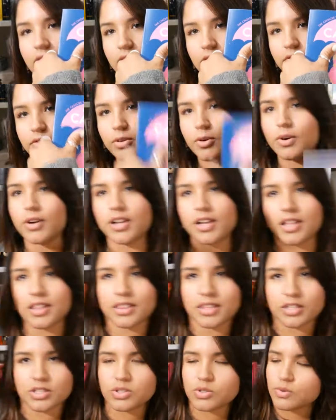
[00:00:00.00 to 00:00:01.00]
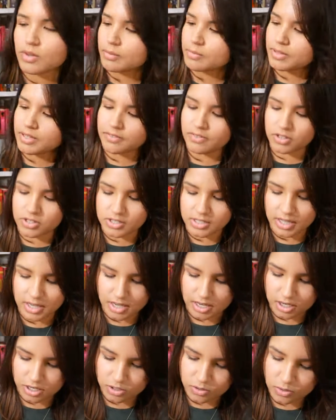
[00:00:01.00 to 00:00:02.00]
in Florida, and these two I believe are set
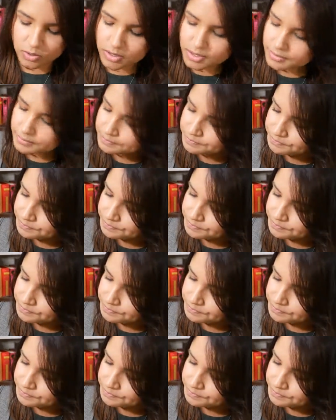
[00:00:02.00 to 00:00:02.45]
in New York.